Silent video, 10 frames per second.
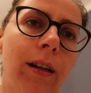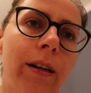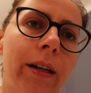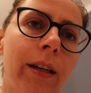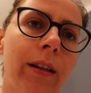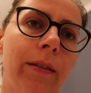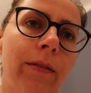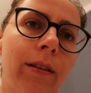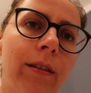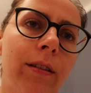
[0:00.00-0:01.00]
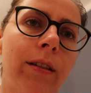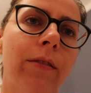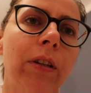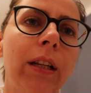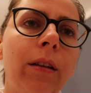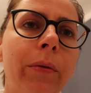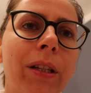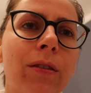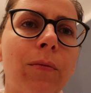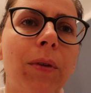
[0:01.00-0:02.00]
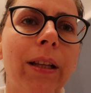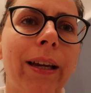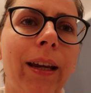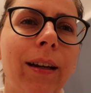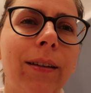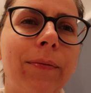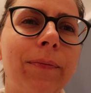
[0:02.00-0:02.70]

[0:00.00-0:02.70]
I definitely want to be like